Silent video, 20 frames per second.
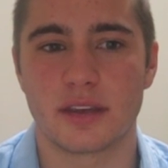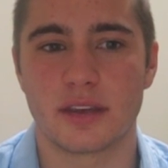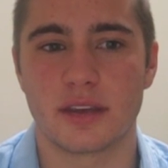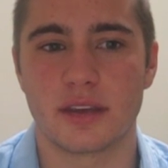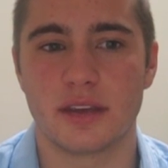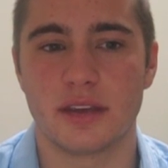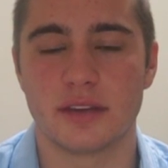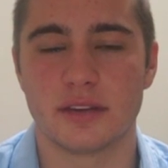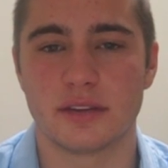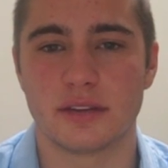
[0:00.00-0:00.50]

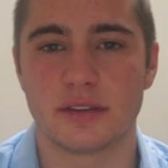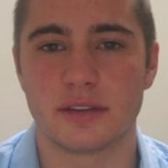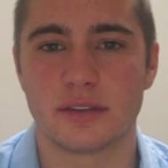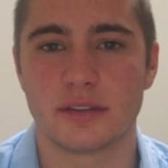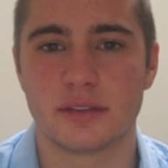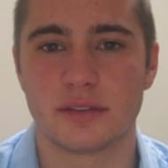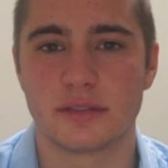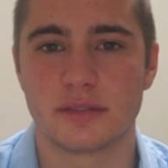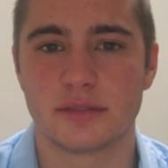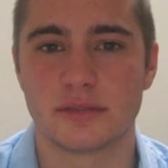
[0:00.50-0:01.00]
in
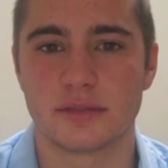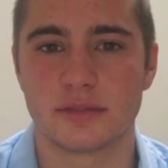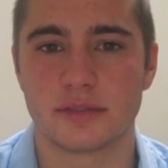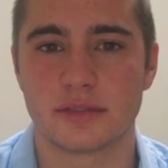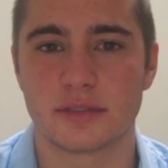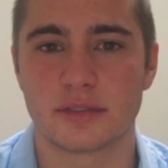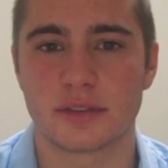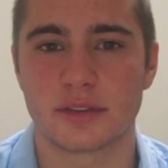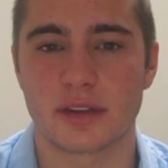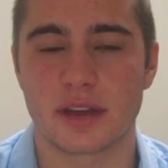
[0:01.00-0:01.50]

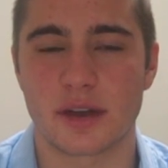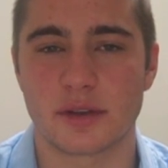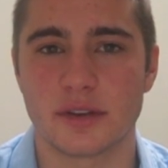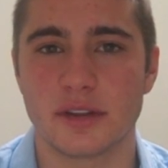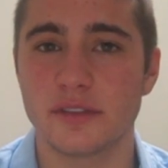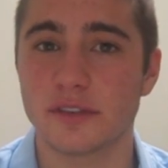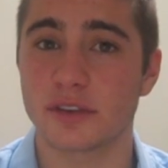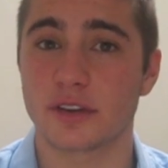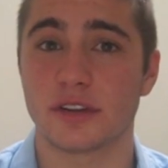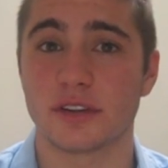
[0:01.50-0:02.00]
how
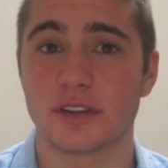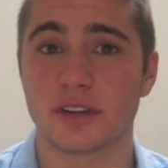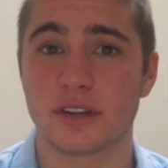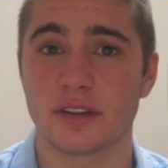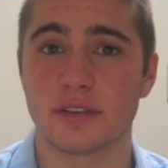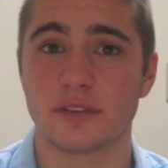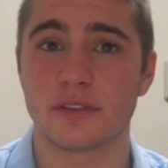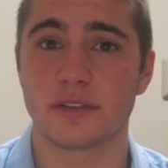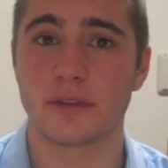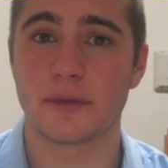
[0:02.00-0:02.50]
difficult it
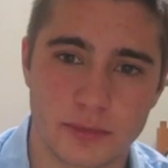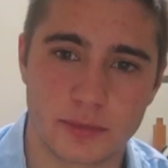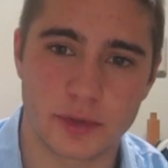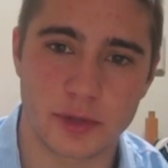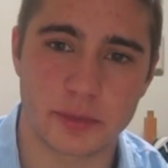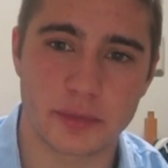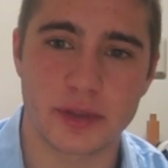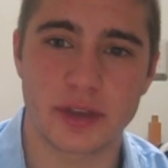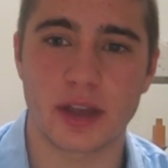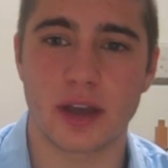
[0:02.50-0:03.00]
is.
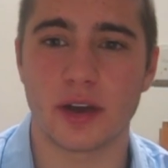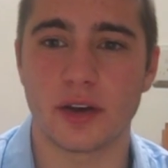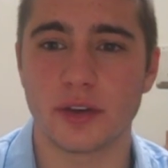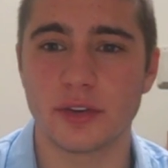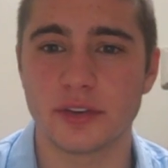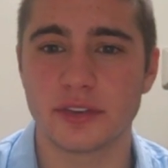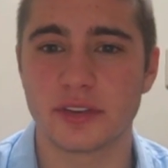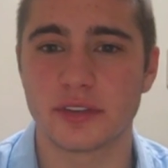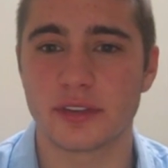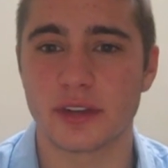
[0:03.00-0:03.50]
Something
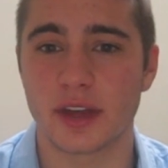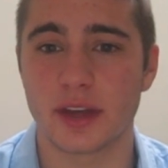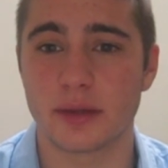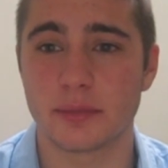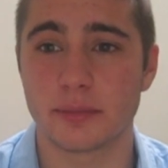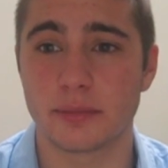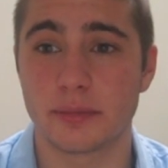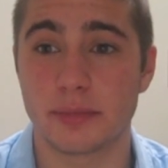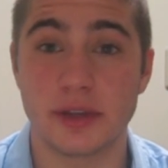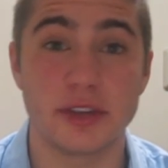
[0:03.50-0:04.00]
else is that
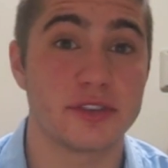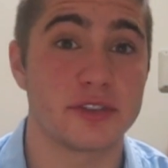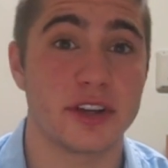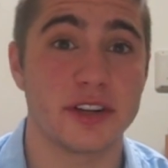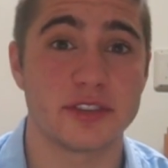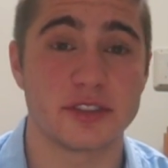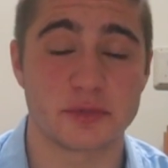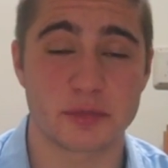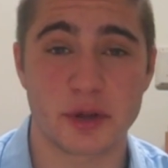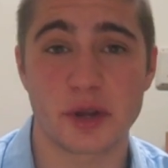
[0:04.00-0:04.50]
being
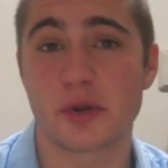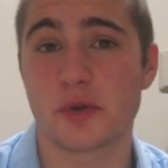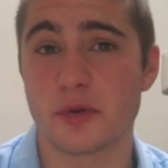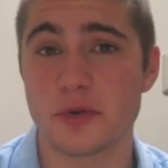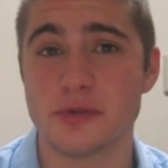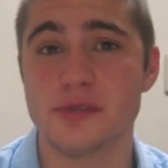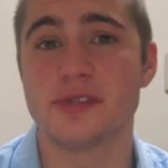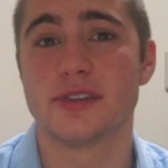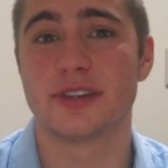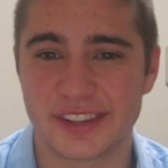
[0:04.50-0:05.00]
trans is pretty
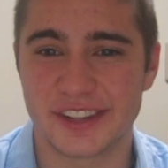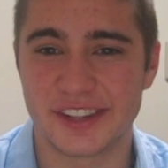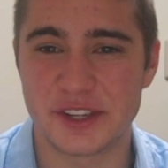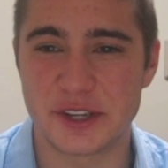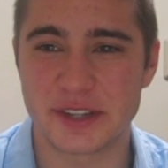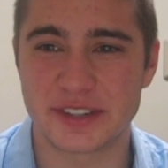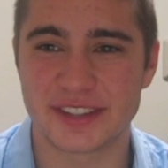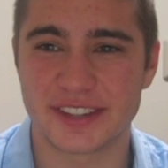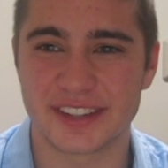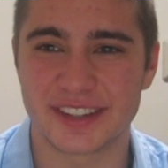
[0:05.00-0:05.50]
cool. You
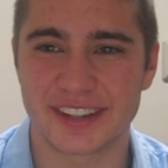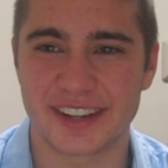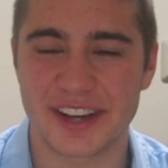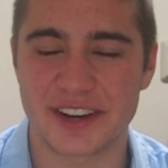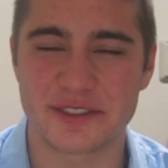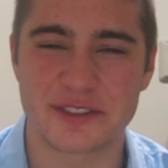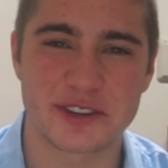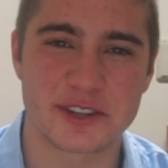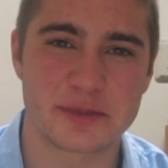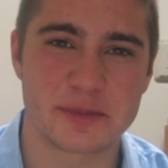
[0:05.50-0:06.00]
get to
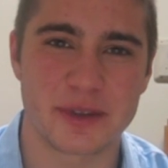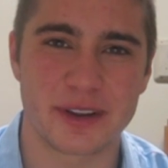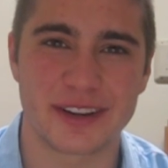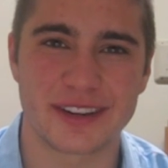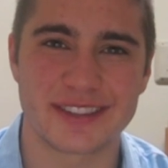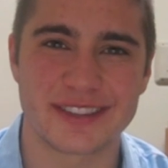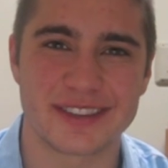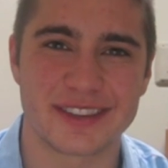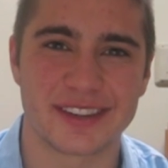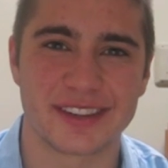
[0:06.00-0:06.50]
kind of
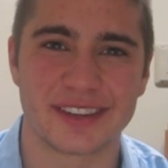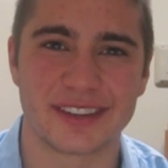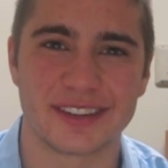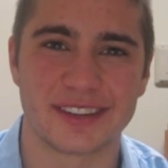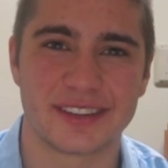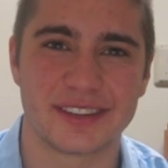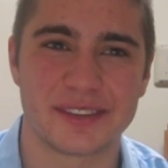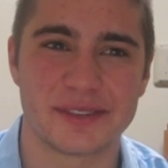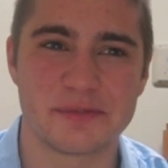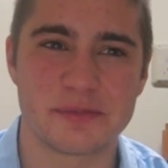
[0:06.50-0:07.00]
experience
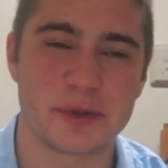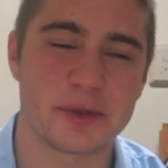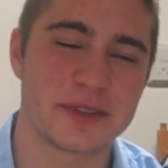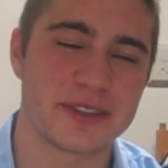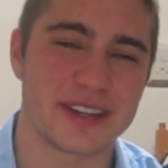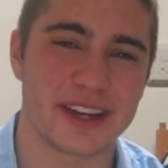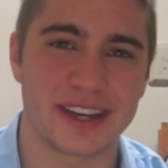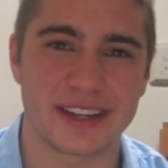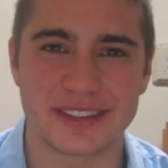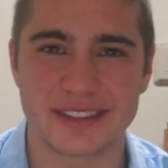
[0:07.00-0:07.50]
both
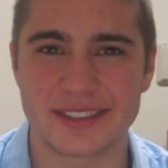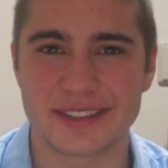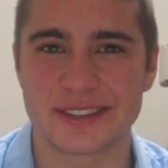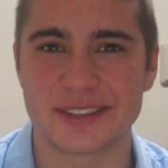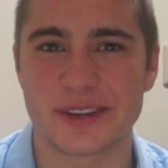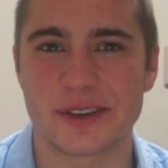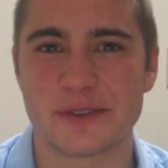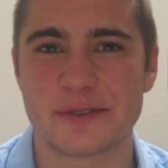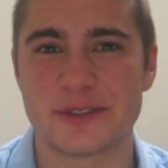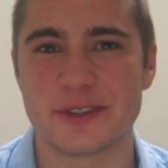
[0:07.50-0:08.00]
sides
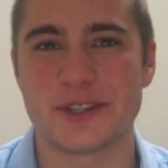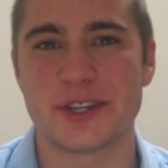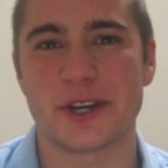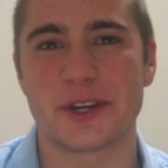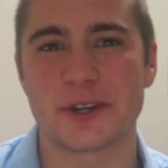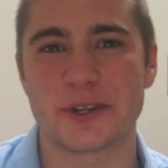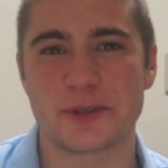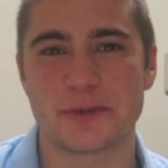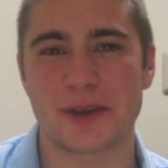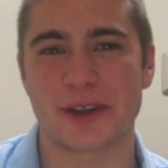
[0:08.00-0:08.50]
of the
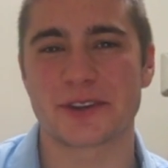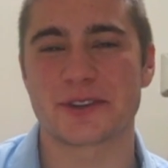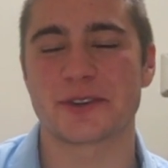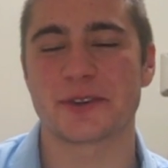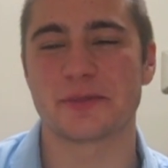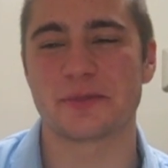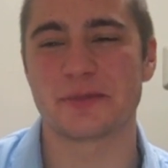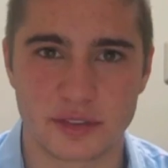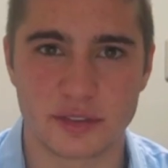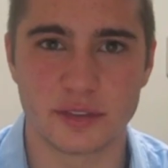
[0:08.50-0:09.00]
gender
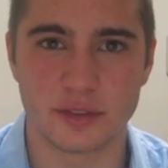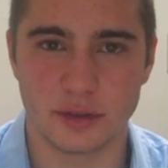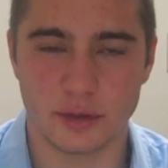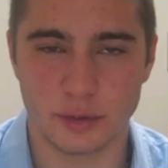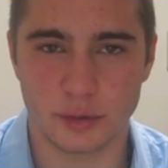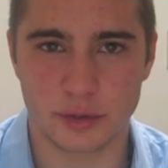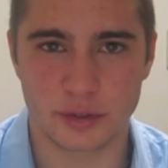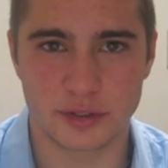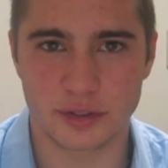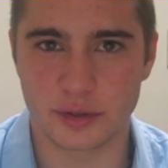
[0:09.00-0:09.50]
spectrum.
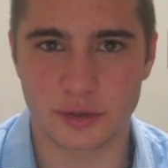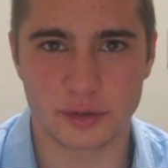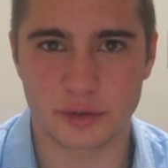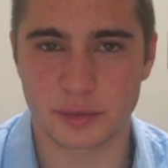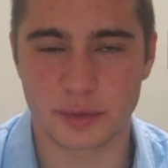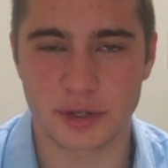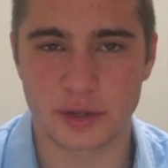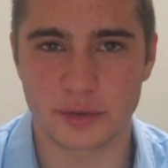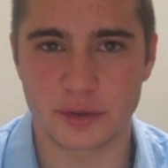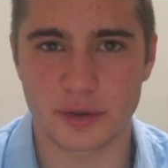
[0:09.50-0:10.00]
Lord knows
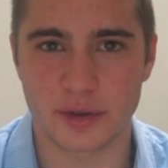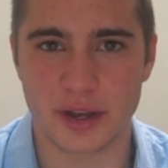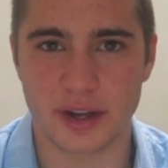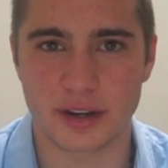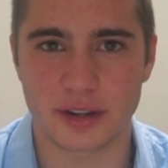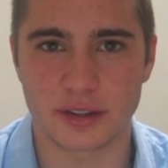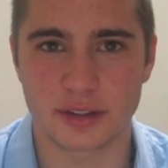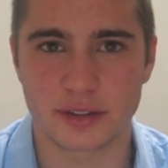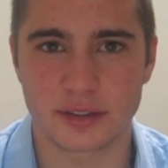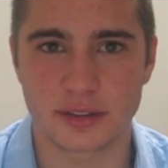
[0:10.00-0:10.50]
we don't know how
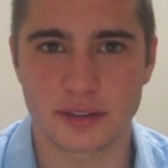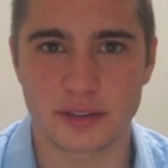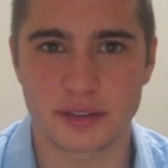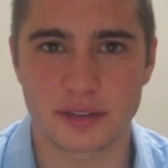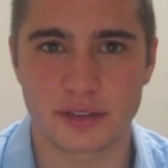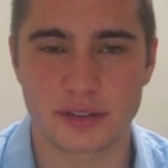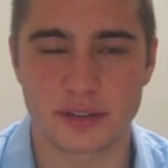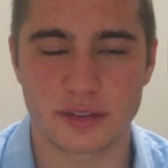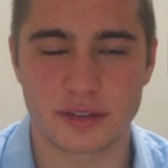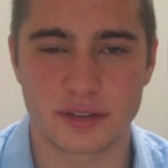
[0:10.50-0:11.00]

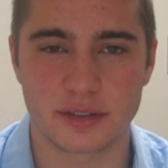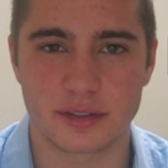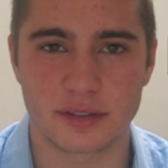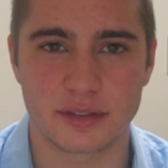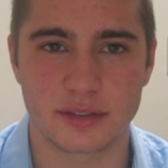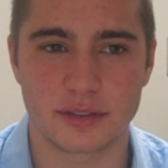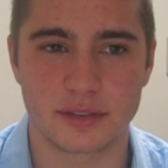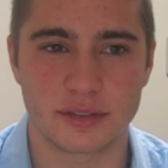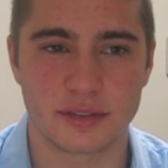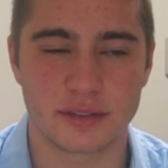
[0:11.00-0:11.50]

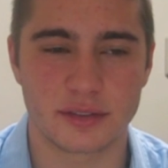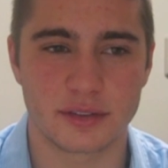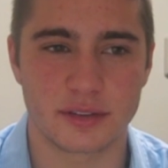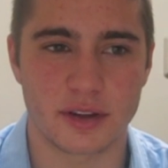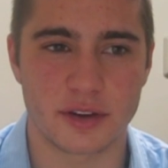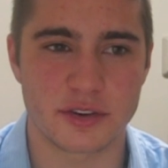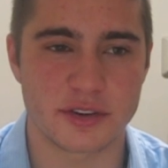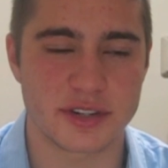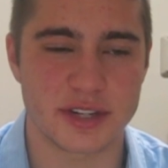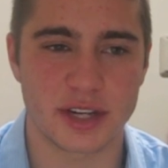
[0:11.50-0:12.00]
to
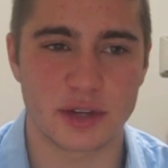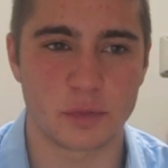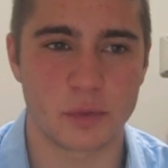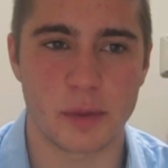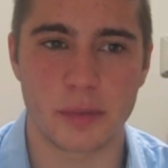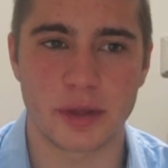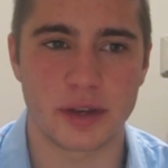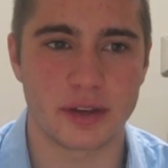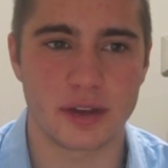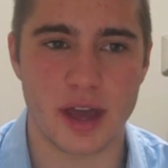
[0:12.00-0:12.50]
understand
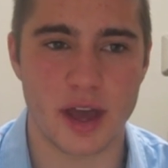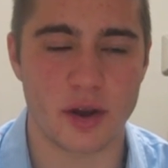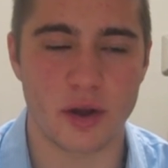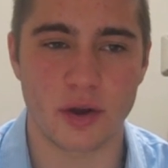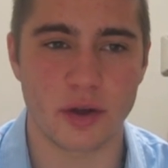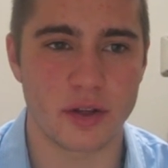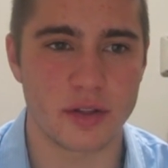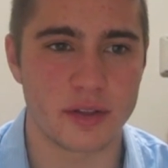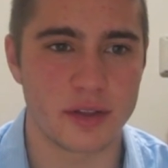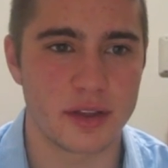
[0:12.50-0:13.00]
women at
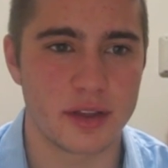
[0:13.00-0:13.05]
all,